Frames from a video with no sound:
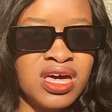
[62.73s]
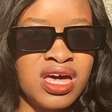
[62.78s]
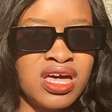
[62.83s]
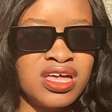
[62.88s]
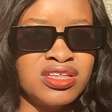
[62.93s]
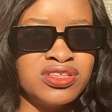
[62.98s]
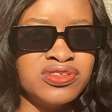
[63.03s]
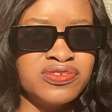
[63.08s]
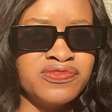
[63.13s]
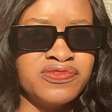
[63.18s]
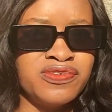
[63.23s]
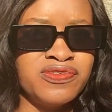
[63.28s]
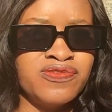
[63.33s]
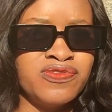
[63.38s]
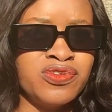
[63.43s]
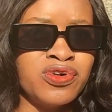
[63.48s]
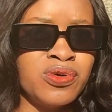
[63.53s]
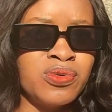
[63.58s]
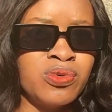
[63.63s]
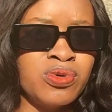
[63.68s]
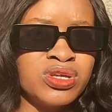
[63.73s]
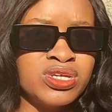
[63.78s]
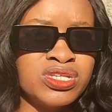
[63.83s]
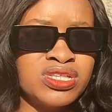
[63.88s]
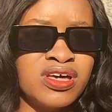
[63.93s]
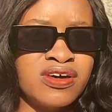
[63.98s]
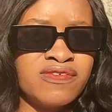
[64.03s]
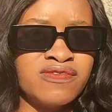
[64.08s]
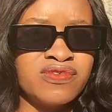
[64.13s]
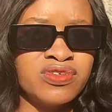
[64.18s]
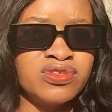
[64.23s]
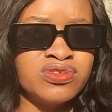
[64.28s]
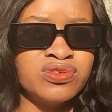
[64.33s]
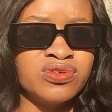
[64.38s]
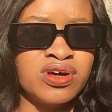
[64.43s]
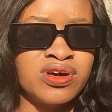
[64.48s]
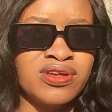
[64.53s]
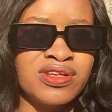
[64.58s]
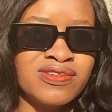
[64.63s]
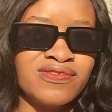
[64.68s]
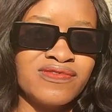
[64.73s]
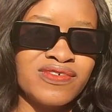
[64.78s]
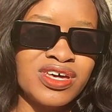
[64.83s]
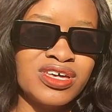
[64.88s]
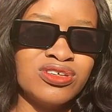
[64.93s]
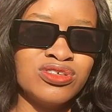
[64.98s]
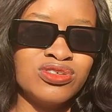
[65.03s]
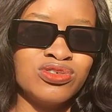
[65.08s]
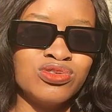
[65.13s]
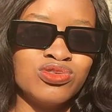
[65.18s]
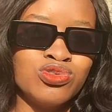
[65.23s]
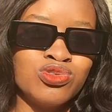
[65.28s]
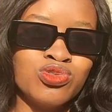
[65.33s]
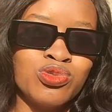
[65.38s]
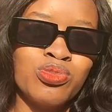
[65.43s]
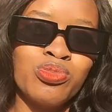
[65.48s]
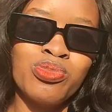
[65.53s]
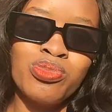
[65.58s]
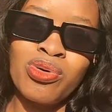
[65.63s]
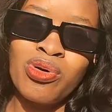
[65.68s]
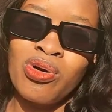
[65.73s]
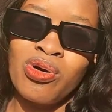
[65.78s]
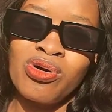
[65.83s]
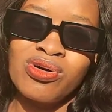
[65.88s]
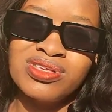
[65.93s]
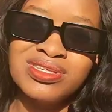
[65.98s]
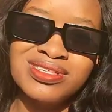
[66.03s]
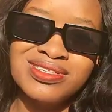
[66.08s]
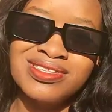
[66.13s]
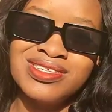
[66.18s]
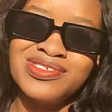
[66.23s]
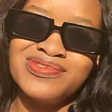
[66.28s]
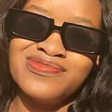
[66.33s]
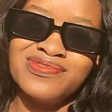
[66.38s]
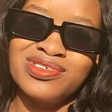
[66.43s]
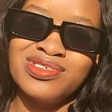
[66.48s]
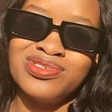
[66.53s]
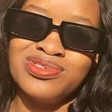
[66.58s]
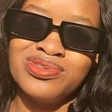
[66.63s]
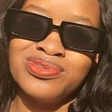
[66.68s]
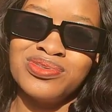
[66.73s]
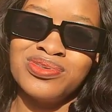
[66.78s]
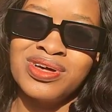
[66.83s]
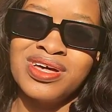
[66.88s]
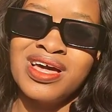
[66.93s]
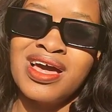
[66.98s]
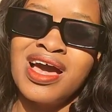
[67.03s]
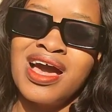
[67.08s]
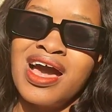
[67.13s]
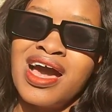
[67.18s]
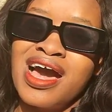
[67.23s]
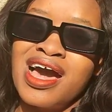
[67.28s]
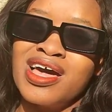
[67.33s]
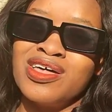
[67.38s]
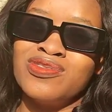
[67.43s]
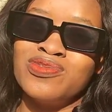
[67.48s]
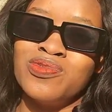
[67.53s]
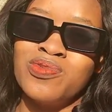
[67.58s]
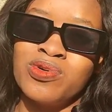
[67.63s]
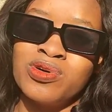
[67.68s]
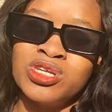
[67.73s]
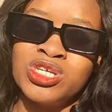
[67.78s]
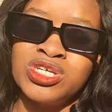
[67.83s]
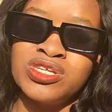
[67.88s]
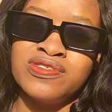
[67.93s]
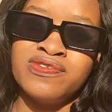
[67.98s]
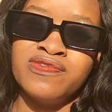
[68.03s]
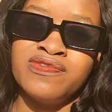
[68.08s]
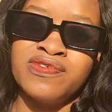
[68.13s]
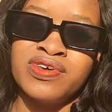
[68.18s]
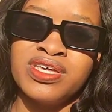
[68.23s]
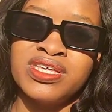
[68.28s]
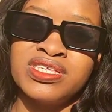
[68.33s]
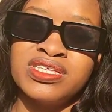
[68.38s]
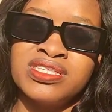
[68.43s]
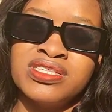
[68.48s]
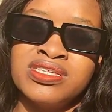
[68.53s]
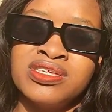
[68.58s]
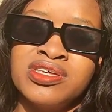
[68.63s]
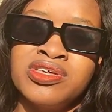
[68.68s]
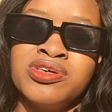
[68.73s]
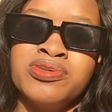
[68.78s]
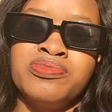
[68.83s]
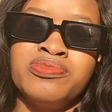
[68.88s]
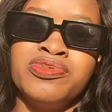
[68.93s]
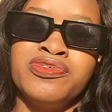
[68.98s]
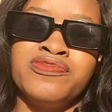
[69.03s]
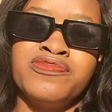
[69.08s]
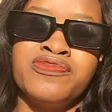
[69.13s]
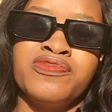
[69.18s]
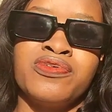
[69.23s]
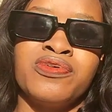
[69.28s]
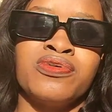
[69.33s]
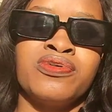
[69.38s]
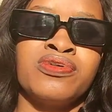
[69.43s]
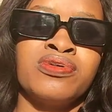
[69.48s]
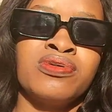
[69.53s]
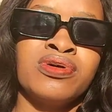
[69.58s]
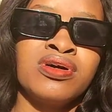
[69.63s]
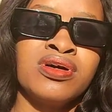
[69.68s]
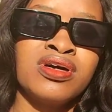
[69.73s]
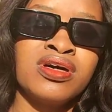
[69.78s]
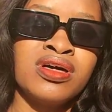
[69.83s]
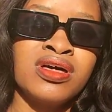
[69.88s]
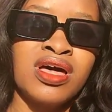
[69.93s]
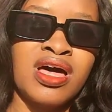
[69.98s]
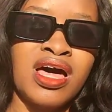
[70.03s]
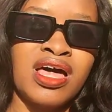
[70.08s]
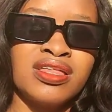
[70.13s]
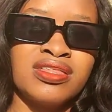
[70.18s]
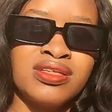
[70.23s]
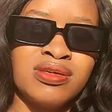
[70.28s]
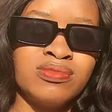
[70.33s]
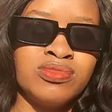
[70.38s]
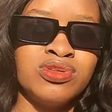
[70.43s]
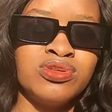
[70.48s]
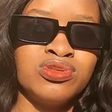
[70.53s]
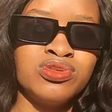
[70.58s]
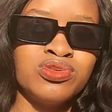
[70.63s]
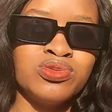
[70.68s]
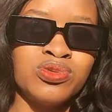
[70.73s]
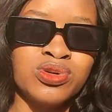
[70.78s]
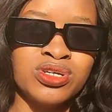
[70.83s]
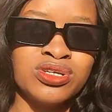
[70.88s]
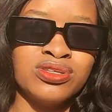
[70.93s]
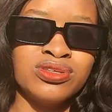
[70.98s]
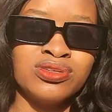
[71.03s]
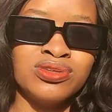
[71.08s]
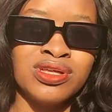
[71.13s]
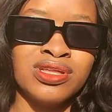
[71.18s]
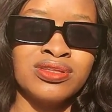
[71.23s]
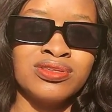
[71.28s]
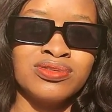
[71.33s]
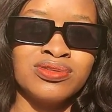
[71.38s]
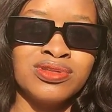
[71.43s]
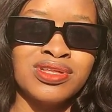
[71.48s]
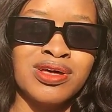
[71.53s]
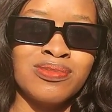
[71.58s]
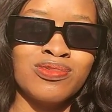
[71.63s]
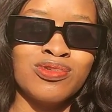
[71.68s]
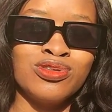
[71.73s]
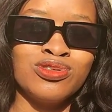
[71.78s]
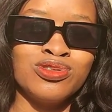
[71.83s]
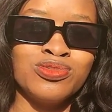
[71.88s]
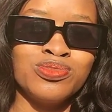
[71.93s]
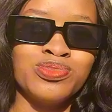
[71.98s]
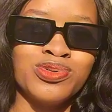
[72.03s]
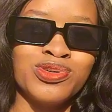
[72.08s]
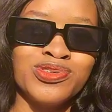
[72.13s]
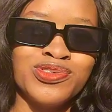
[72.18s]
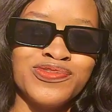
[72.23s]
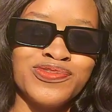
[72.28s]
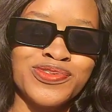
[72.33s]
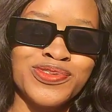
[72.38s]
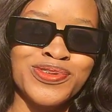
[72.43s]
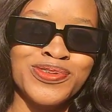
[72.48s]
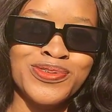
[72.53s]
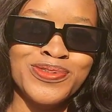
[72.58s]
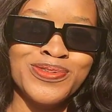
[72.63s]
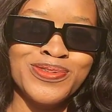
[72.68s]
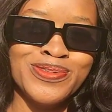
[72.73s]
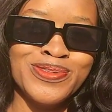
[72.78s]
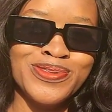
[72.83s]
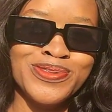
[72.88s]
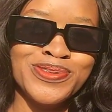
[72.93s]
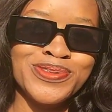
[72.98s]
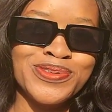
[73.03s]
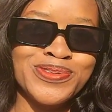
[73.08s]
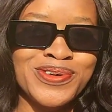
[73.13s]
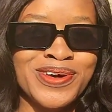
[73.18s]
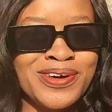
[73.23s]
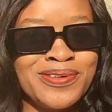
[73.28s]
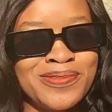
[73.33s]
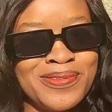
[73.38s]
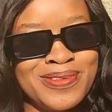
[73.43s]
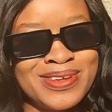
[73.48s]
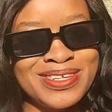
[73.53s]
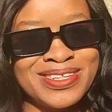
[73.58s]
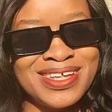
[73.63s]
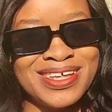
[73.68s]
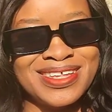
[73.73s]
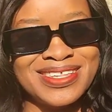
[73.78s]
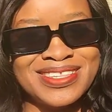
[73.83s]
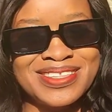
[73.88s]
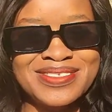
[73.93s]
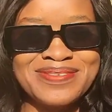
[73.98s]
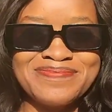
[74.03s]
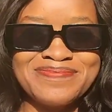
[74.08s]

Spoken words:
And if you've not watched that video, I advise you to pause this video and watch it first before attempting to watch this one. So now I'm going to pause for you so you can watch that.